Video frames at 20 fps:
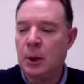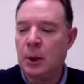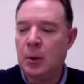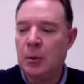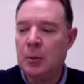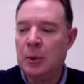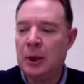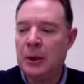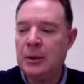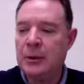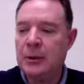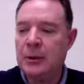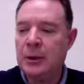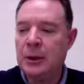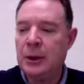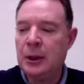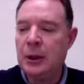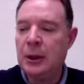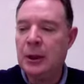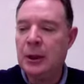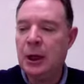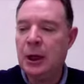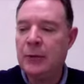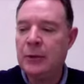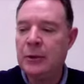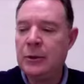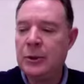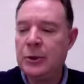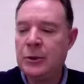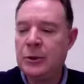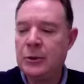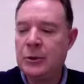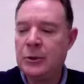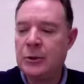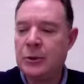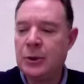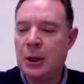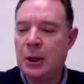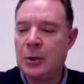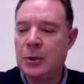But the coverages are
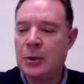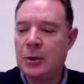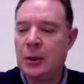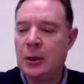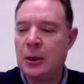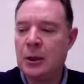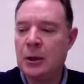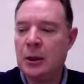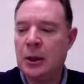such that,